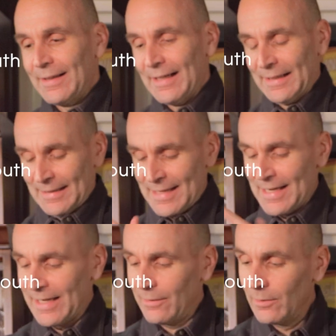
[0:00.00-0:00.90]
And
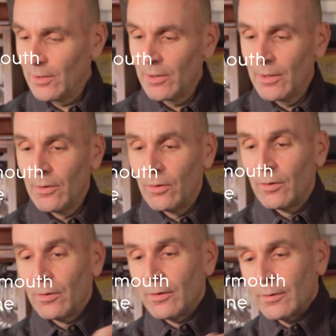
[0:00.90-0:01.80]
then
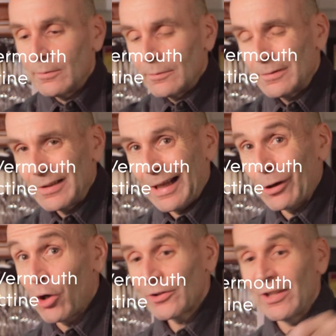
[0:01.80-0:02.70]
a
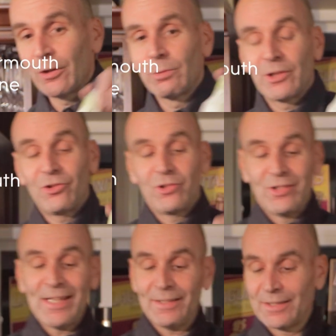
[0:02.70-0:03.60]
cocktail, which
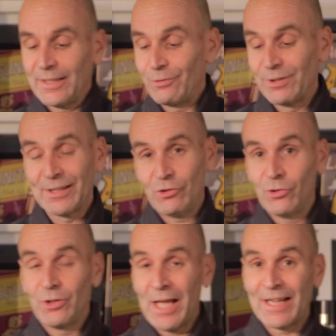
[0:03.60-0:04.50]
technically really
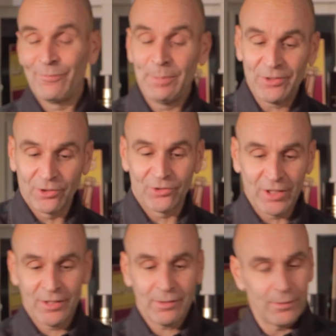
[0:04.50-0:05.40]
should have bitters
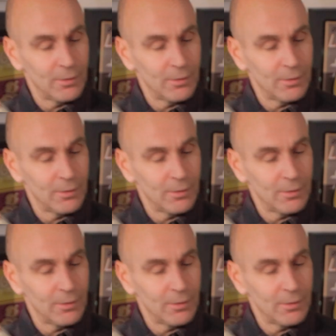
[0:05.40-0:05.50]
in it.